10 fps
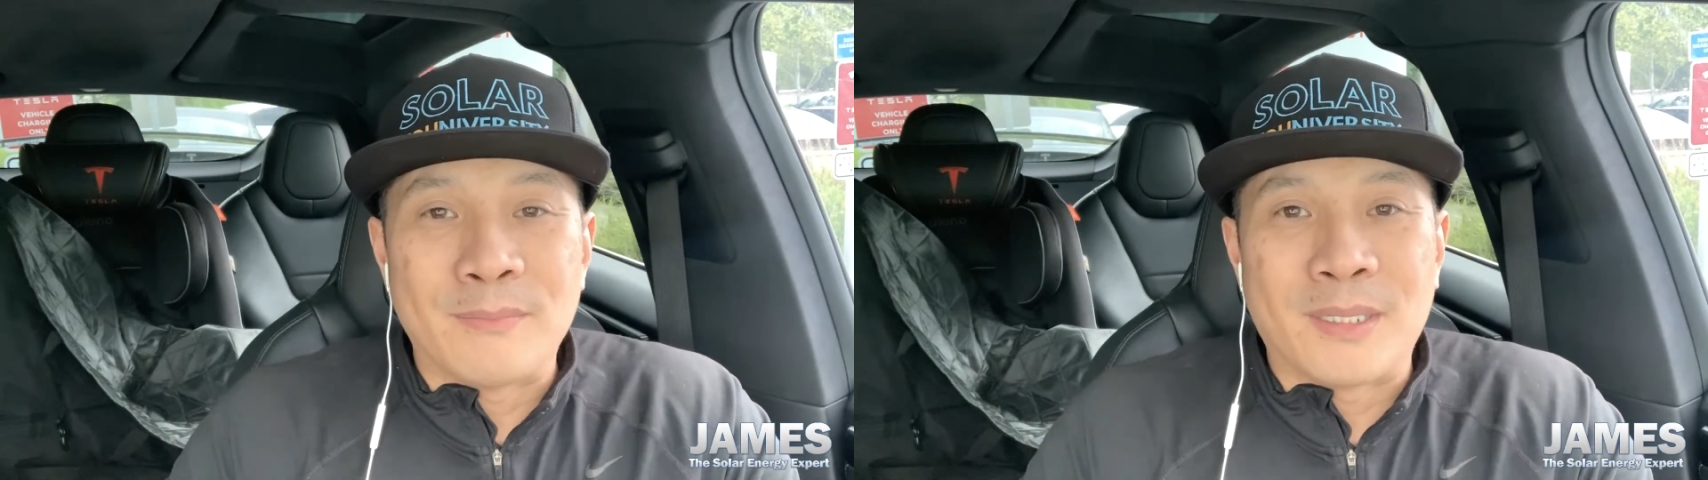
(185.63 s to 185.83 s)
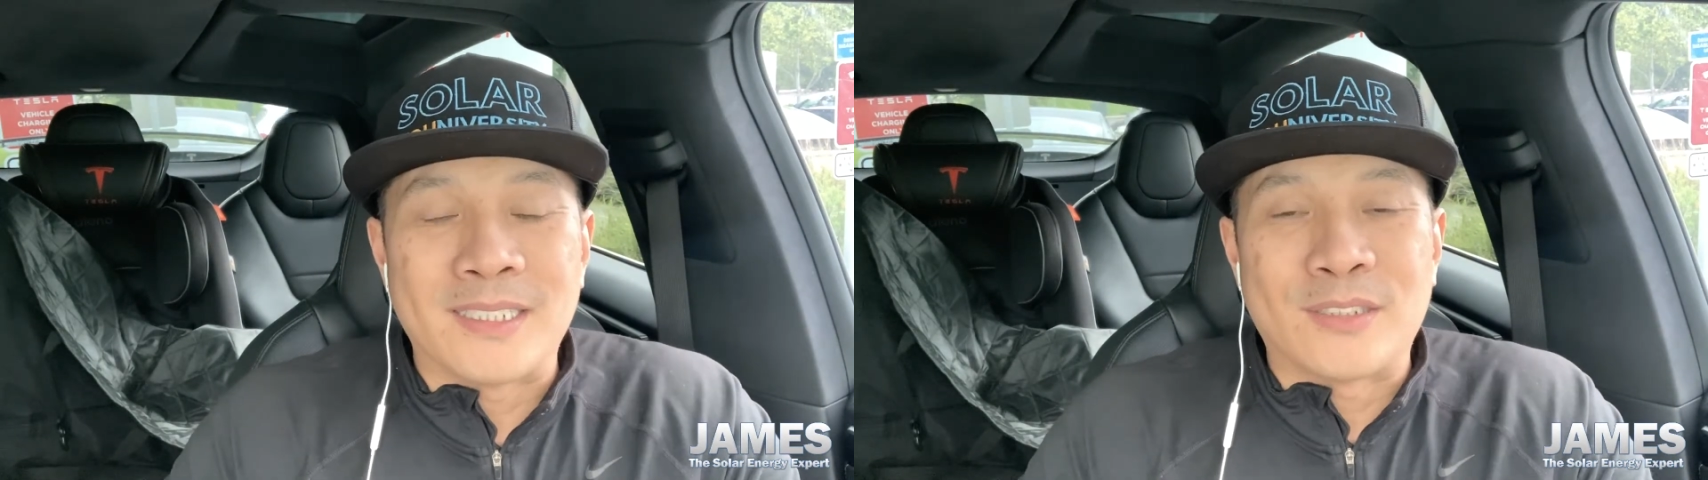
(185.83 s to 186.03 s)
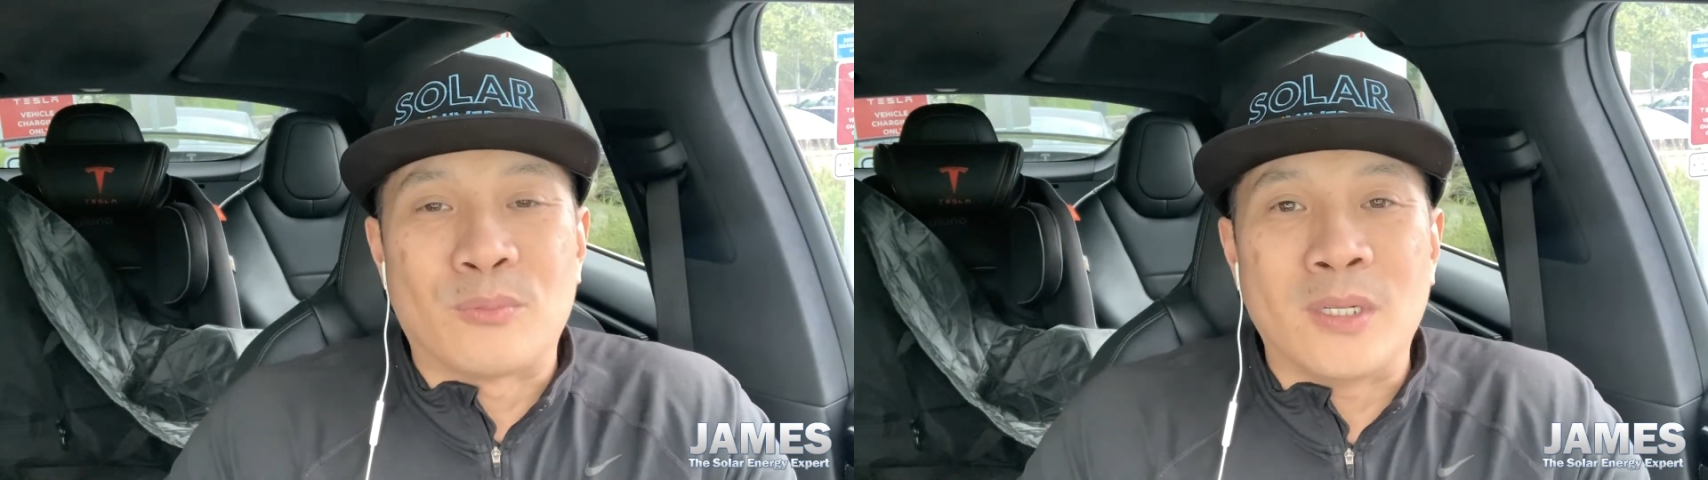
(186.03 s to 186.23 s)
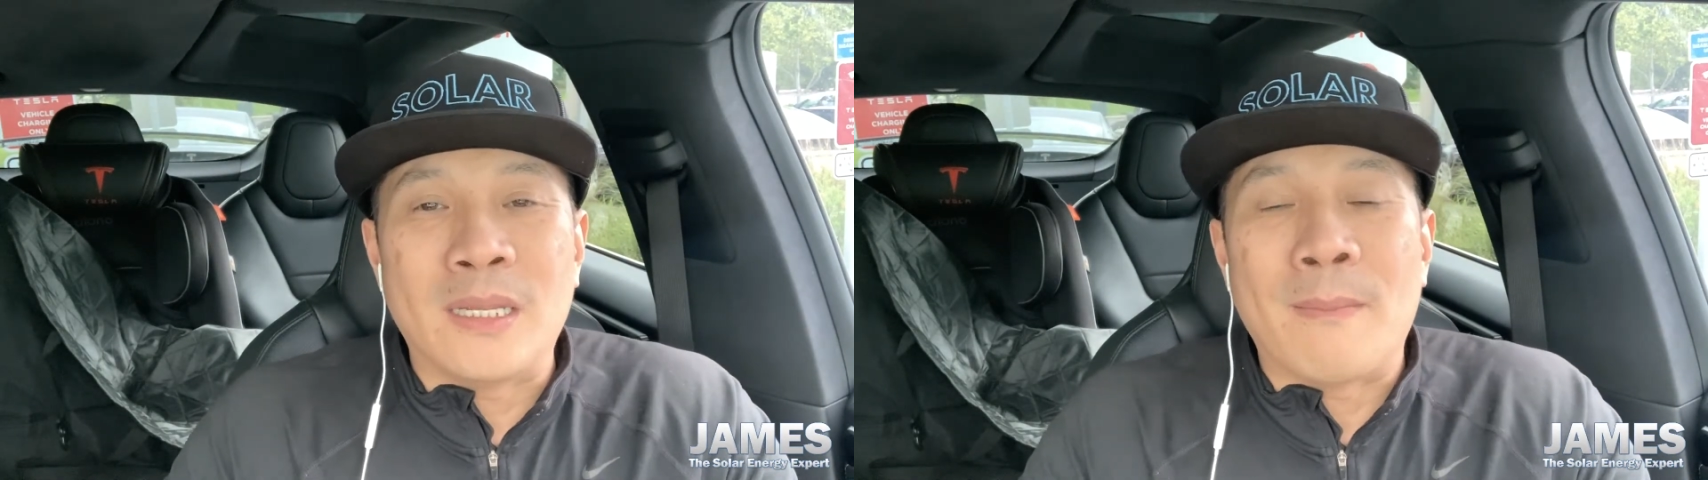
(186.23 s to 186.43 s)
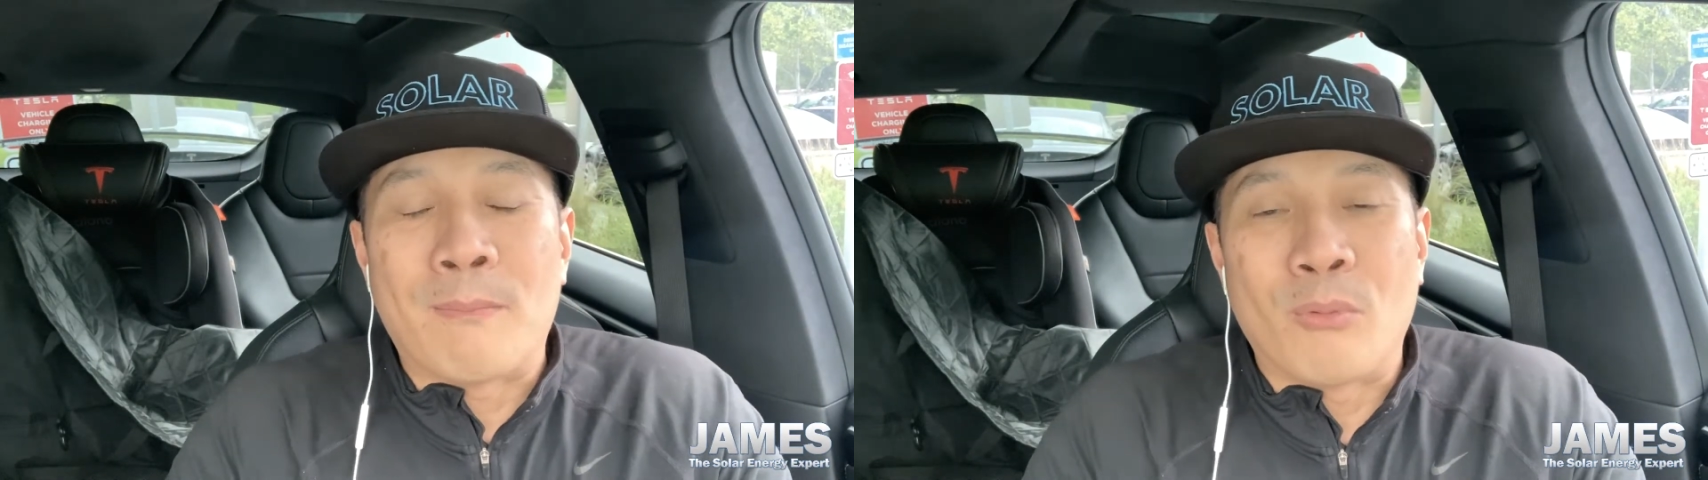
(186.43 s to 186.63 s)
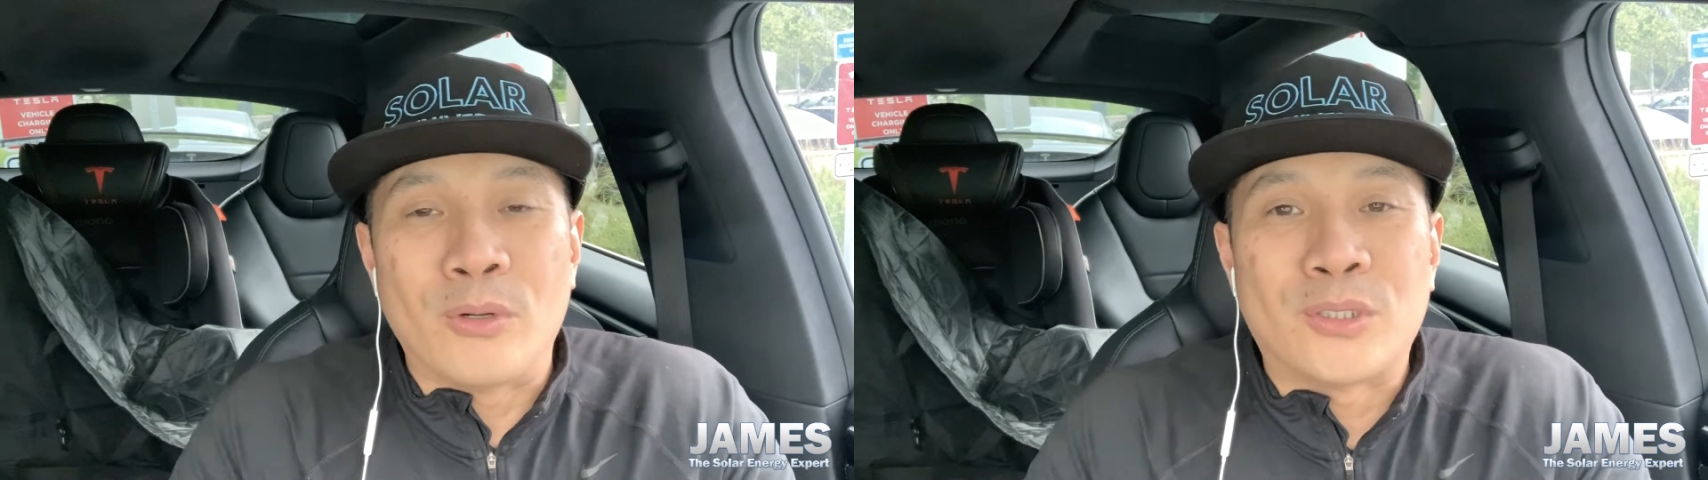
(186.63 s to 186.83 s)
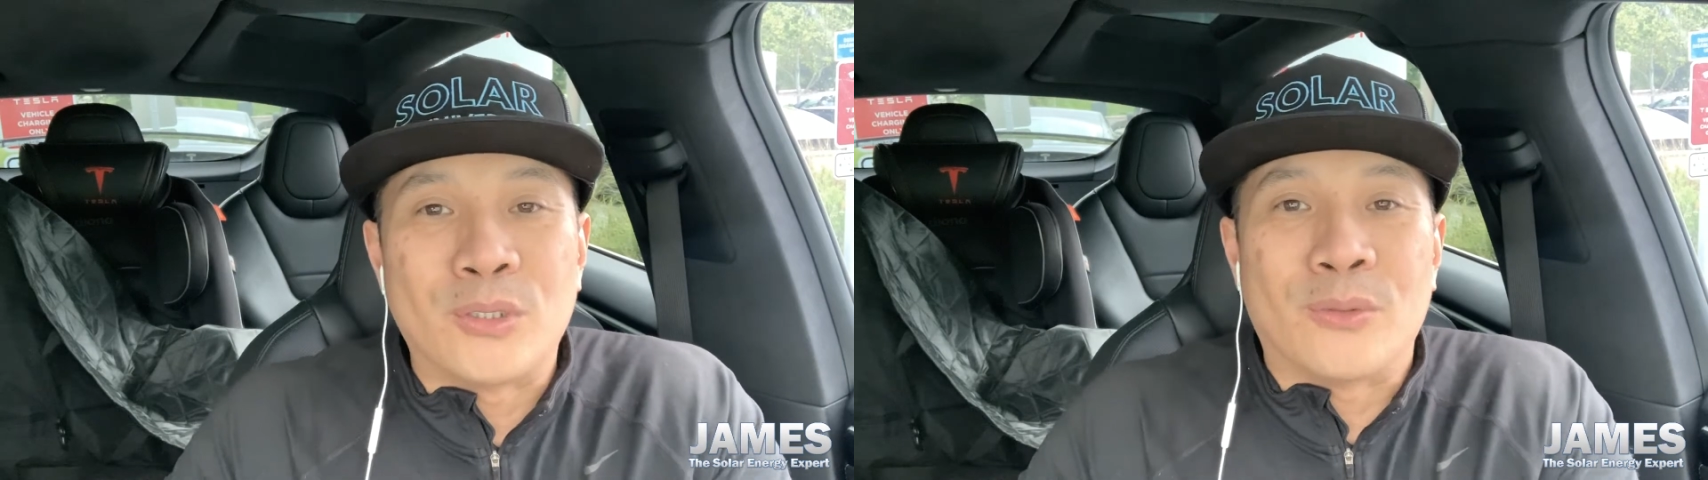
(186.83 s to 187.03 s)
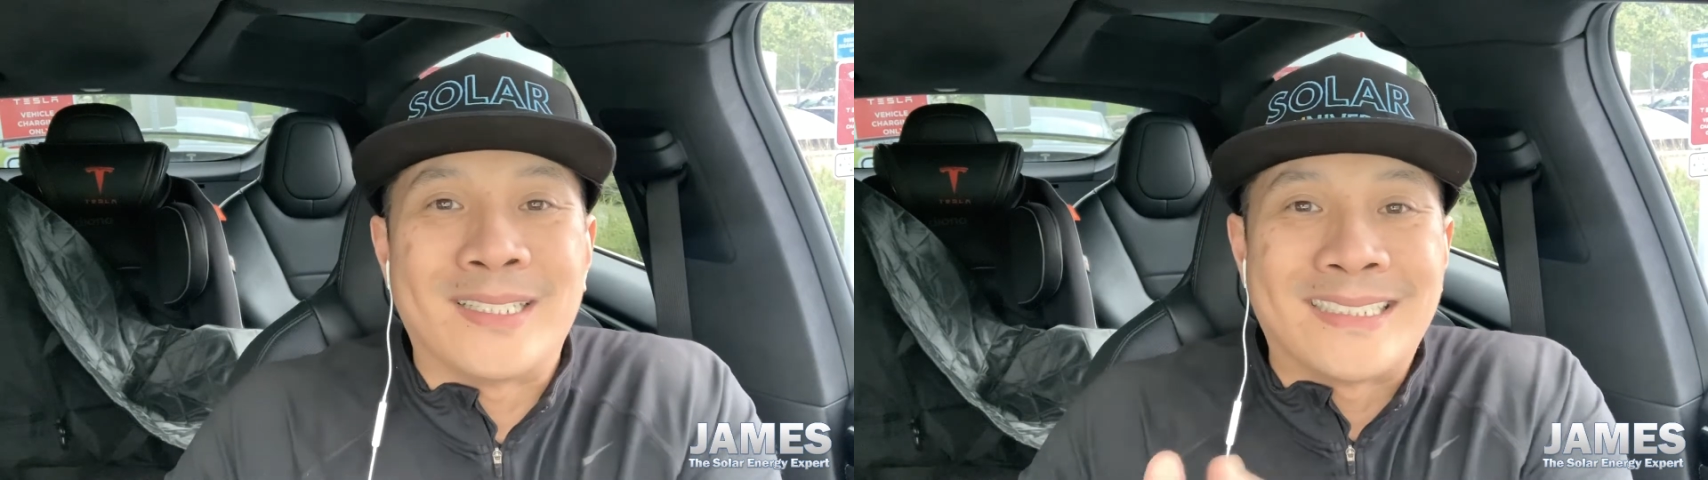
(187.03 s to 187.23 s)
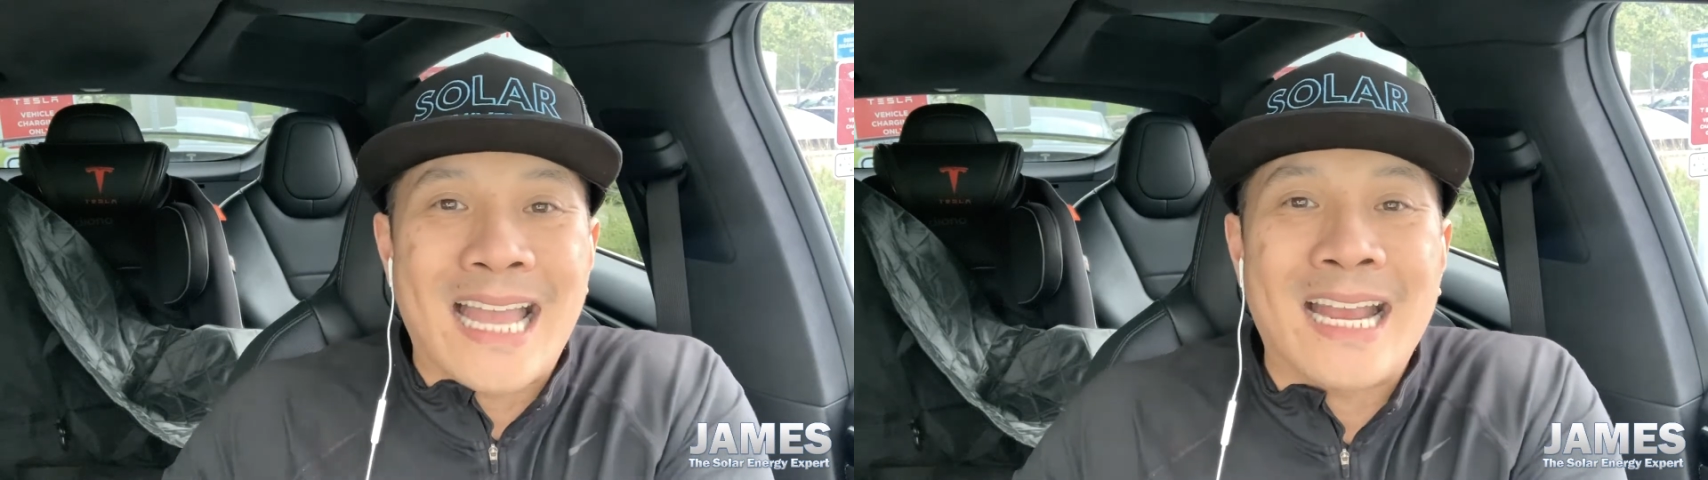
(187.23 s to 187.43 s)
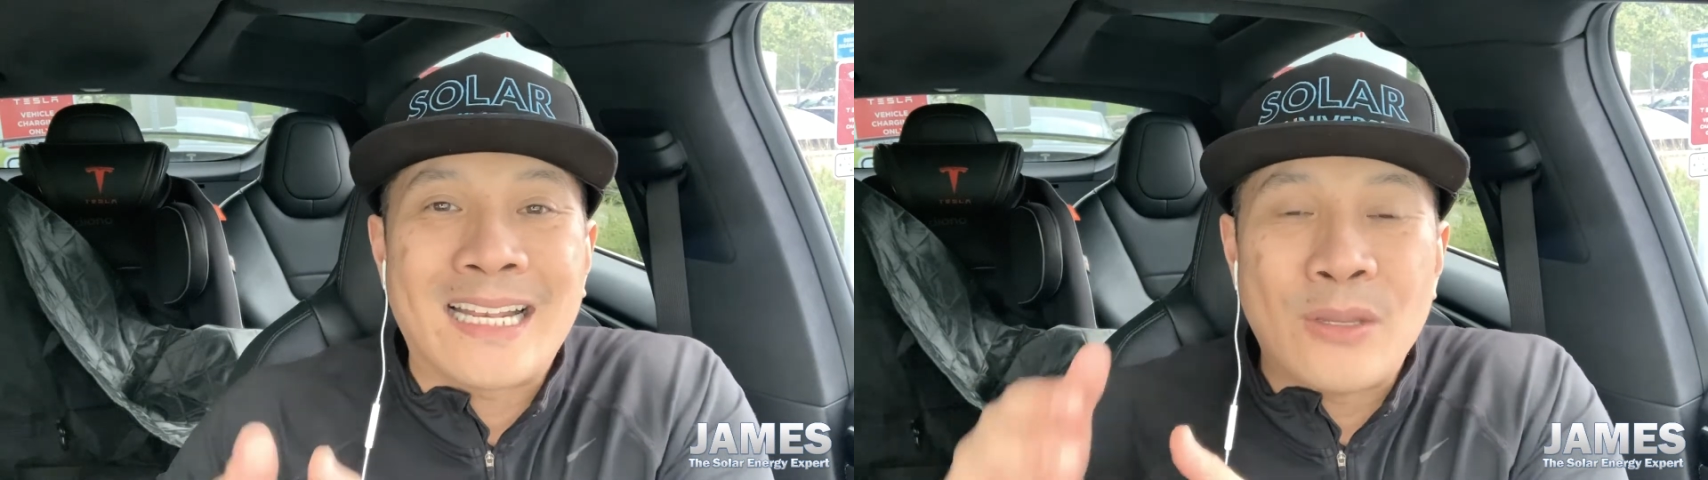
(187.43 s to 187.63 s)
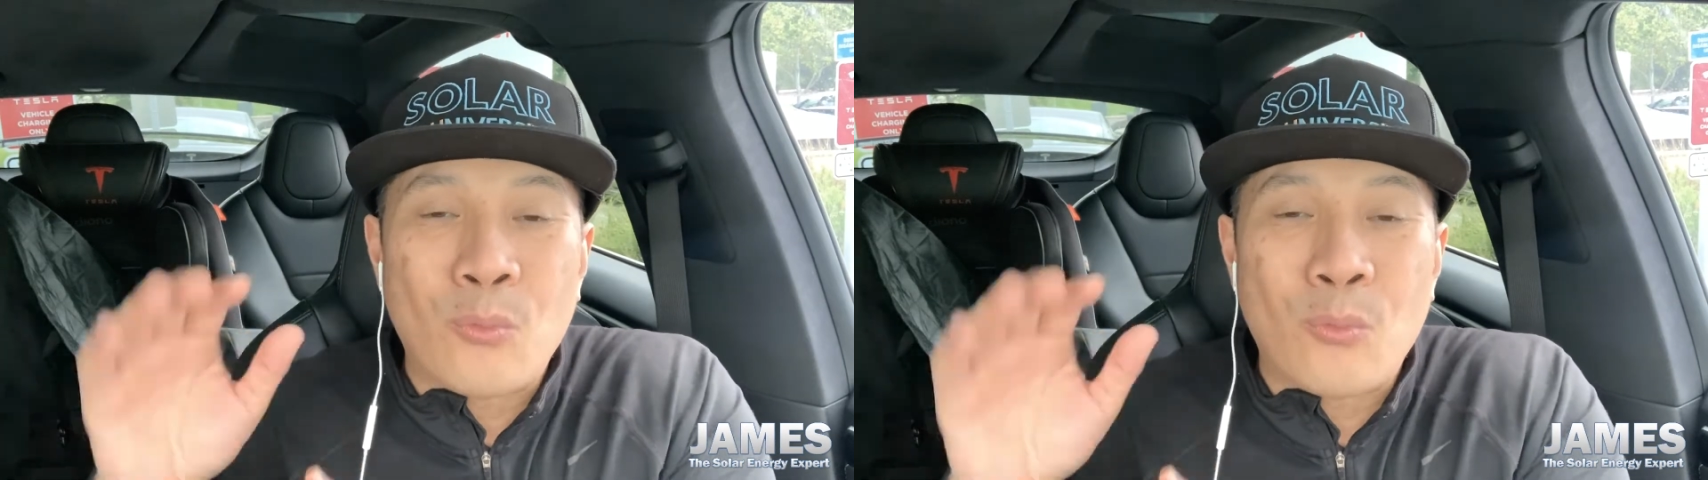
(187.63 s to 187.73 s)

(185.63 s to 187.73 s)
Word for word: because it's really important to know exactly